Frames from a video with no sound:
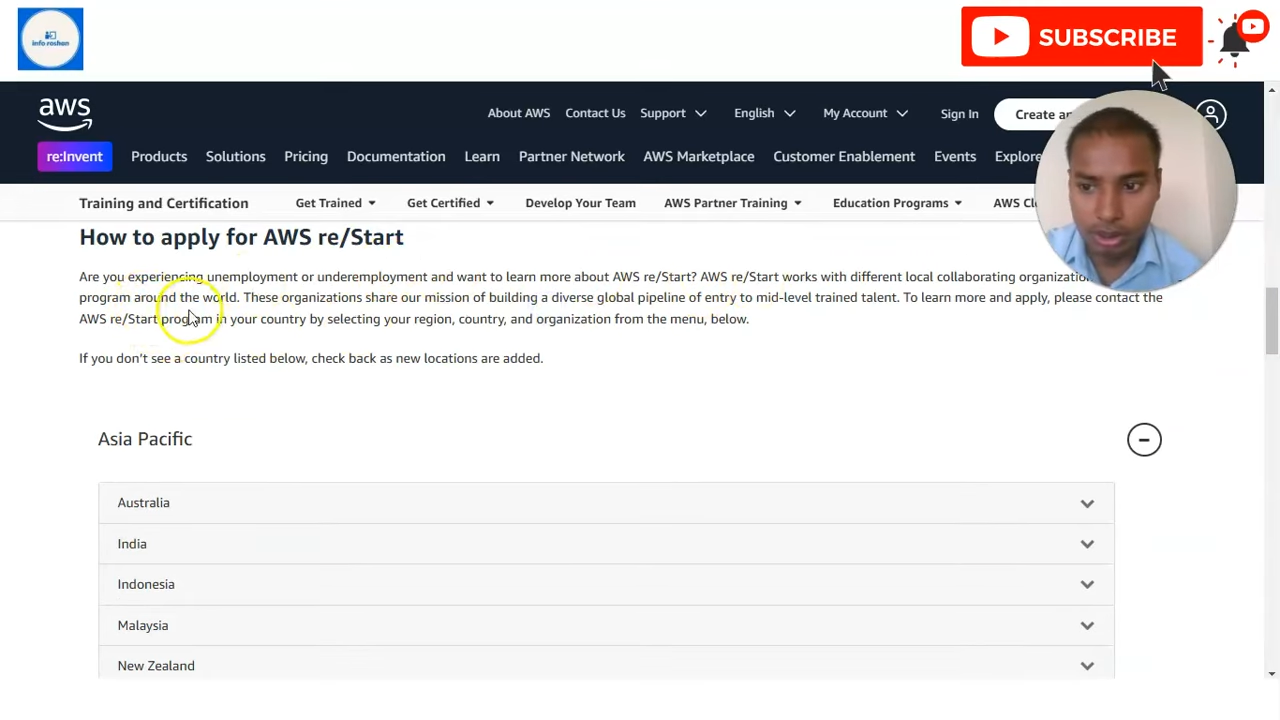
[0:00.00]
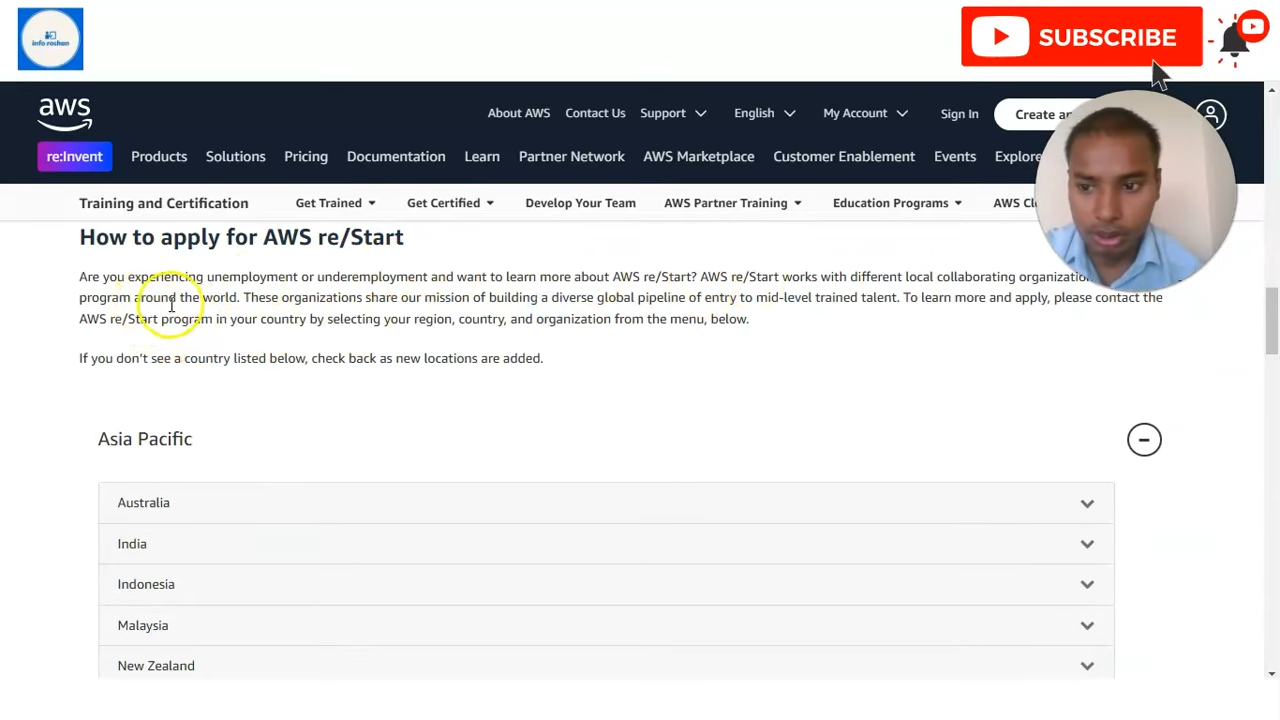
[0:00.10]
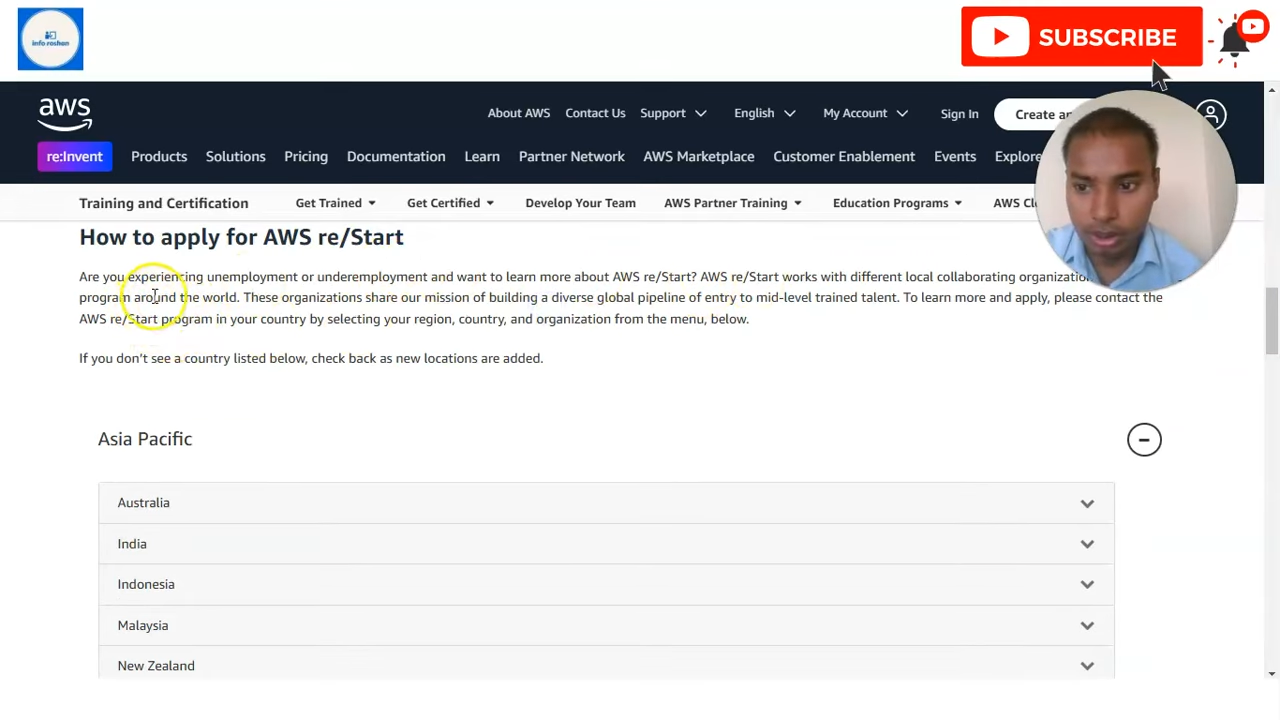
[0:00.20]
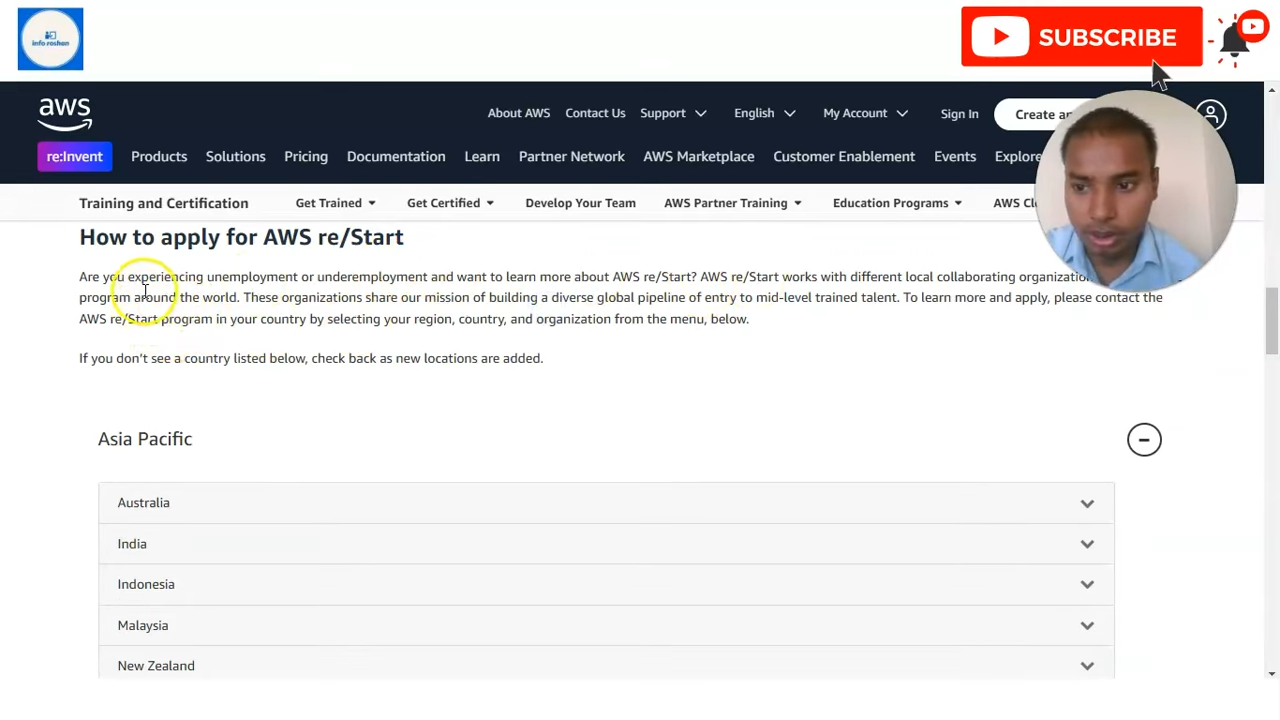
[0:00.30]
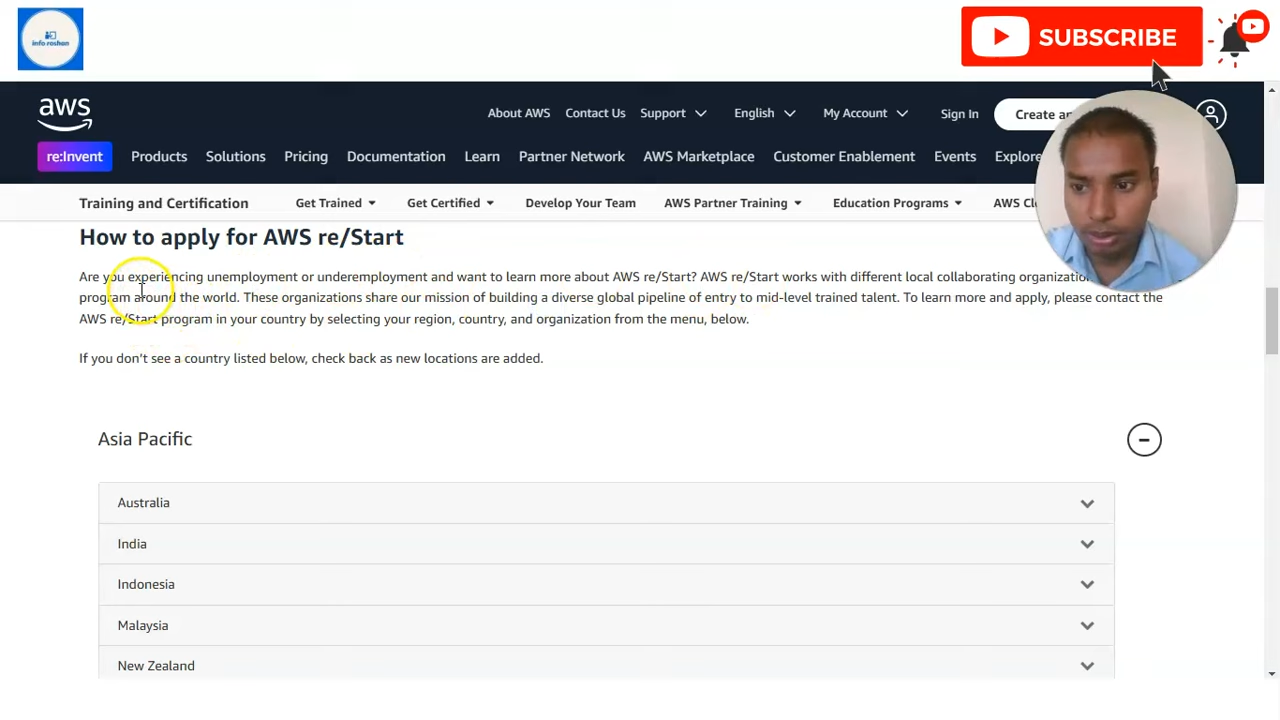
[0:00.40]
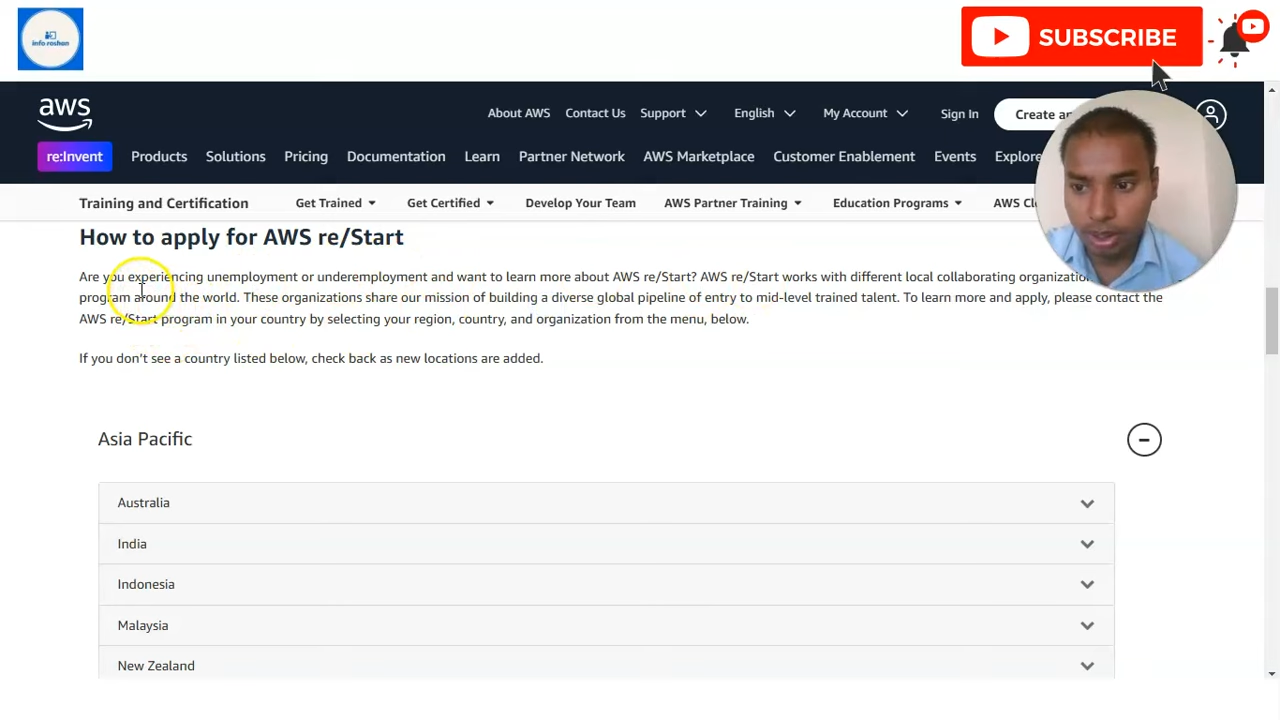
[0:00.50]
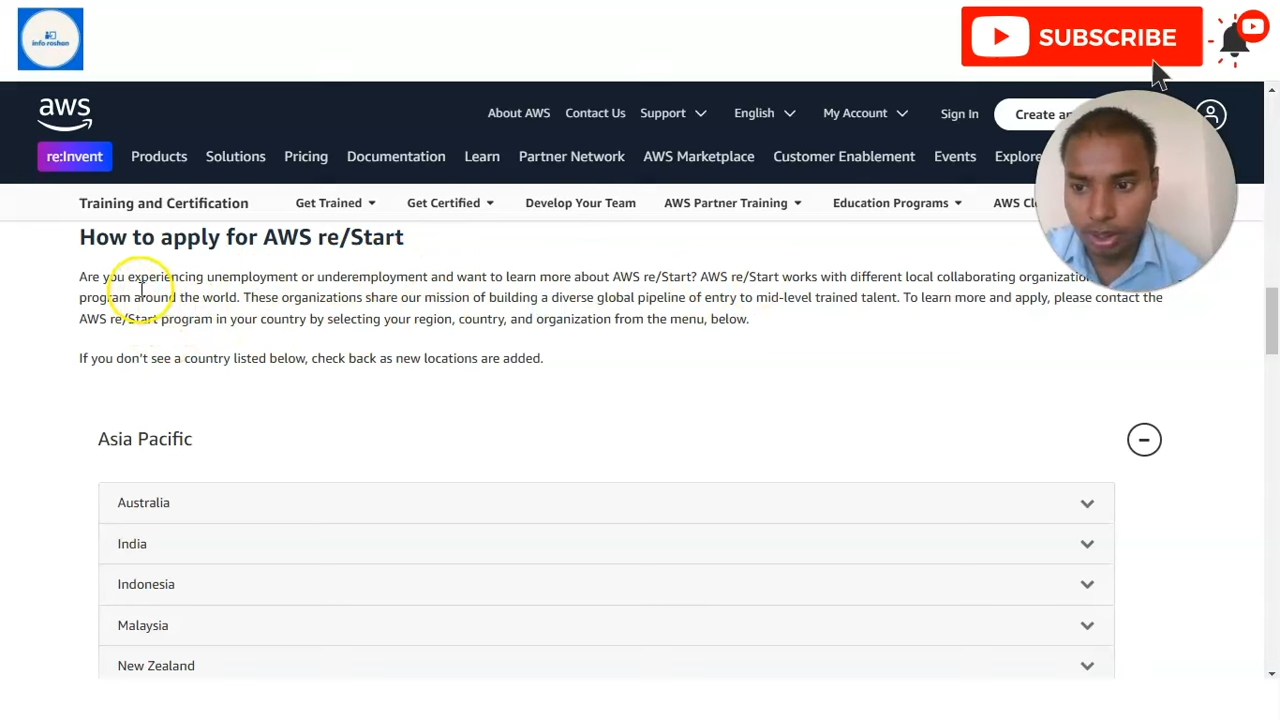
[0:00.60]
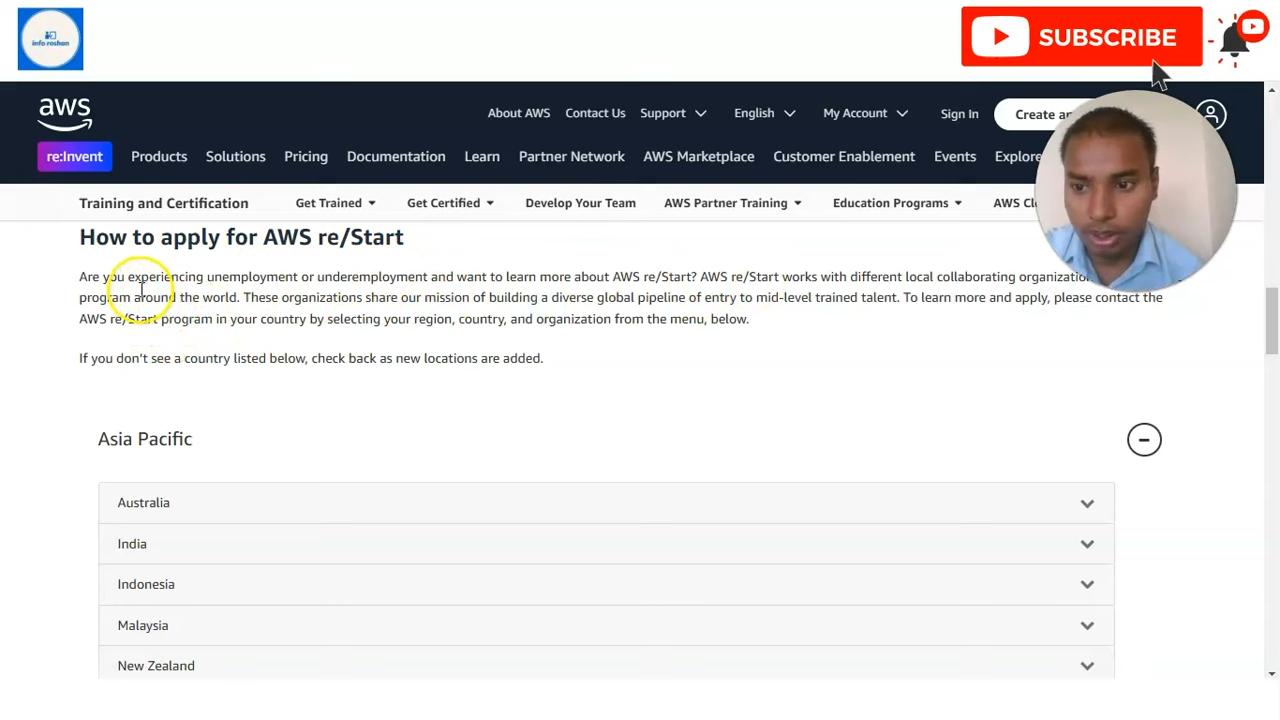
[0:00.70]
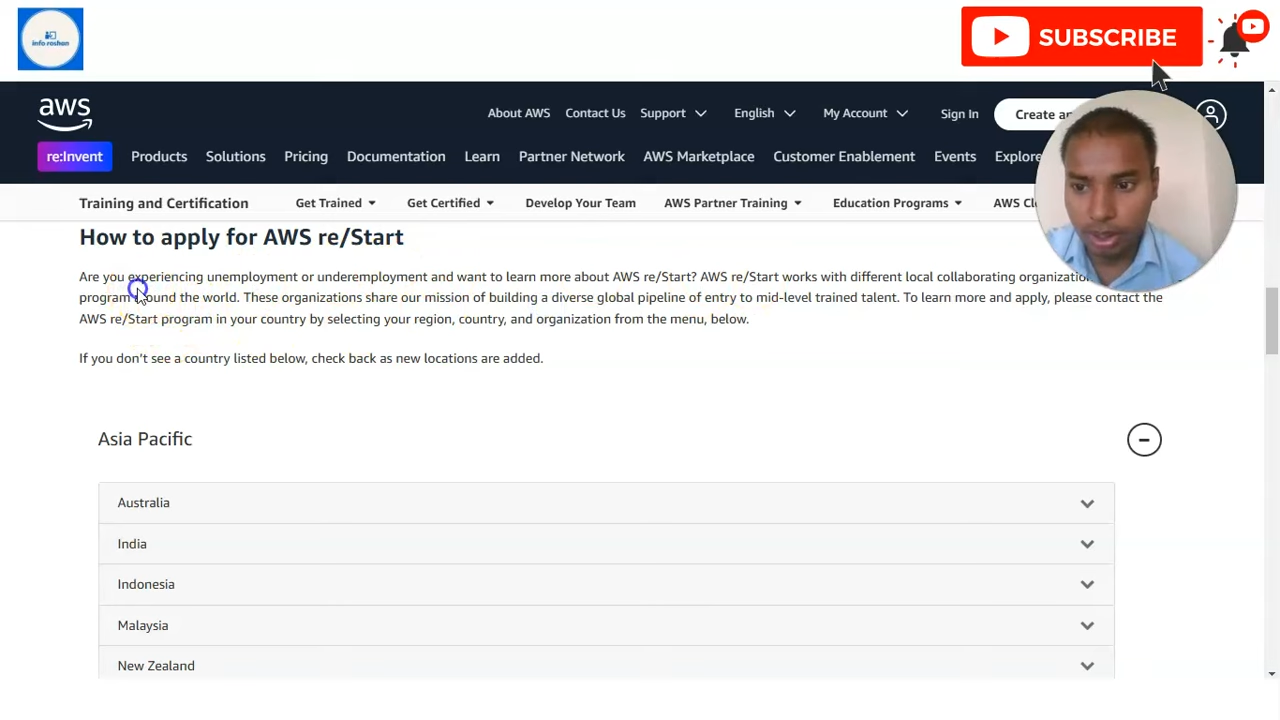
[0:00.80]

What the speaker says: you can see are